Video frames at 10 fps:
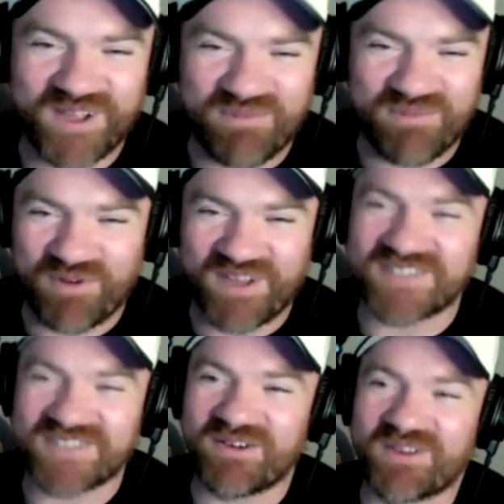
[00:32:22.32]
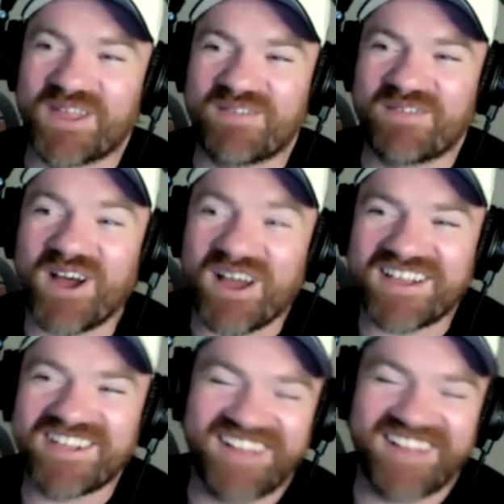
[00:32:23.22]
Port fans going, "Thank
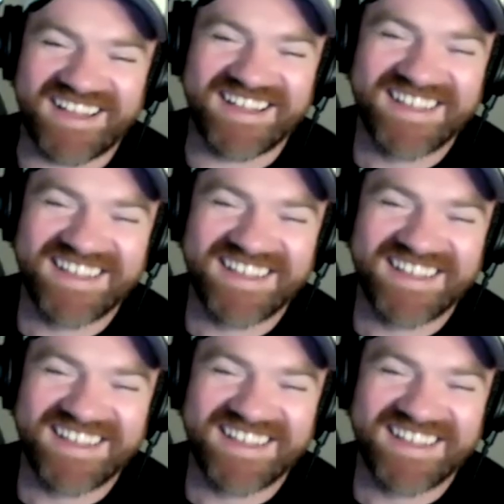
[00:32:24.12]
fuck!" like,